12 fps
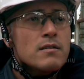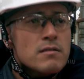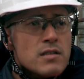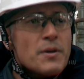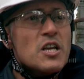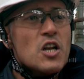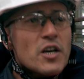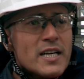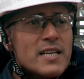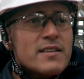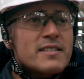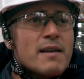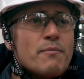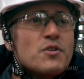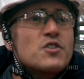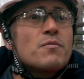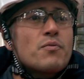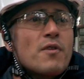So when you're looking at the
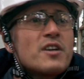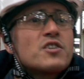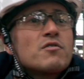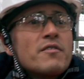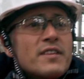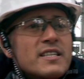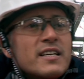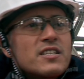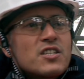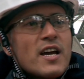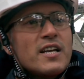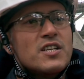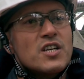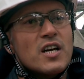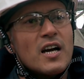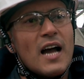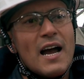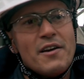temperature and pressure on this
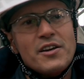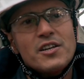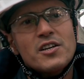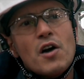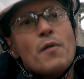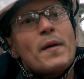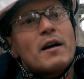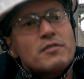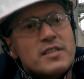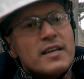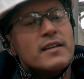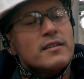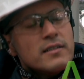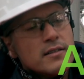exchanger, how are you going to go about it?